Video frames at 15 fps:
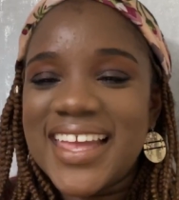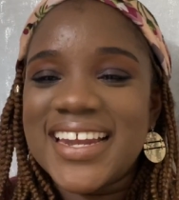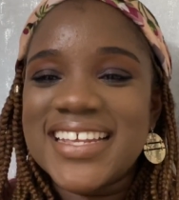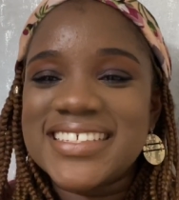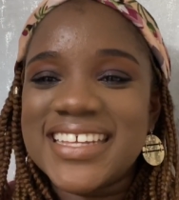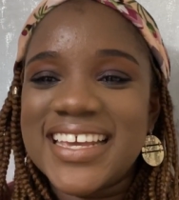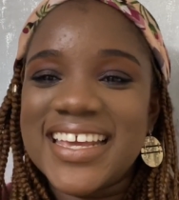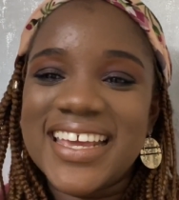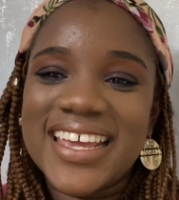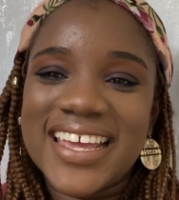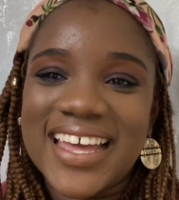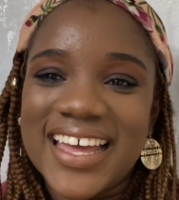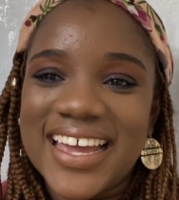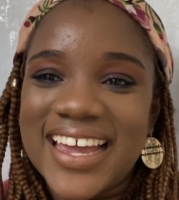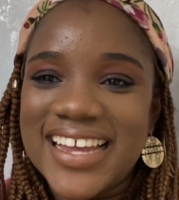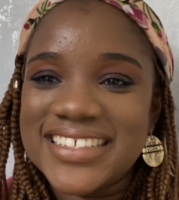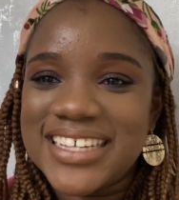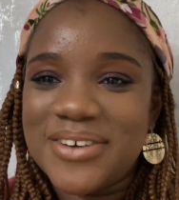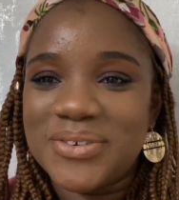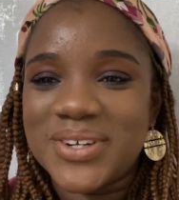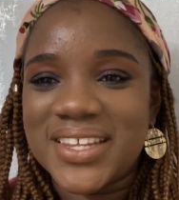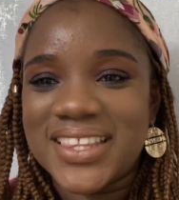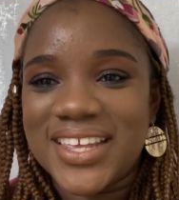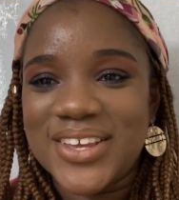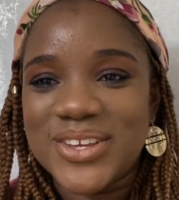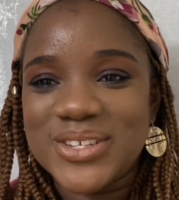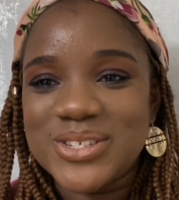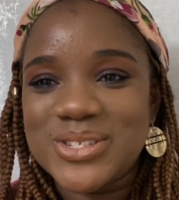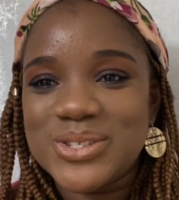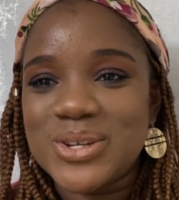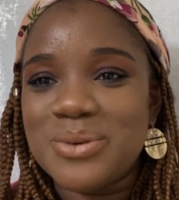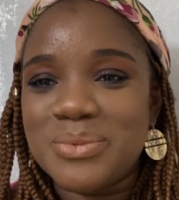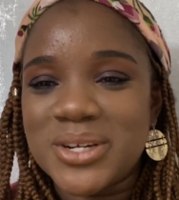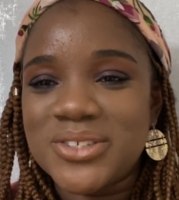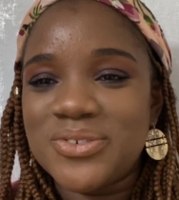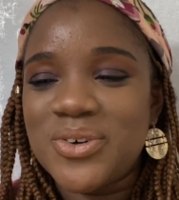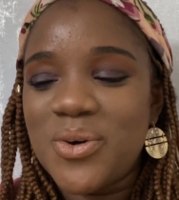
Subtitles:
is it, guys. I want to thank you so much for